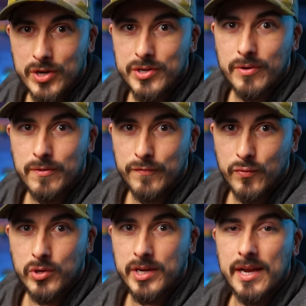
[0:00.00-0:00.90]
when you go to
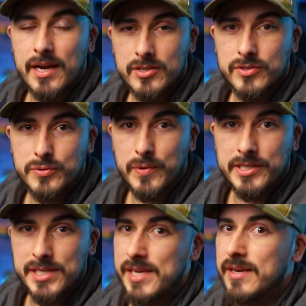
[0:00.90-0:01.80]
4K
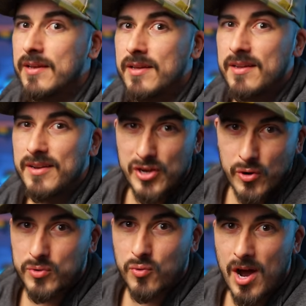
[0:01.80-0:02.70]
120,
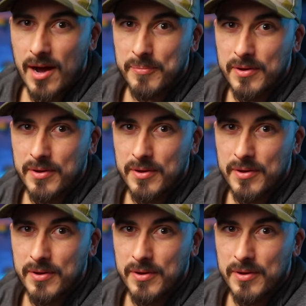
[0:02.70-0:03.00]
no crop.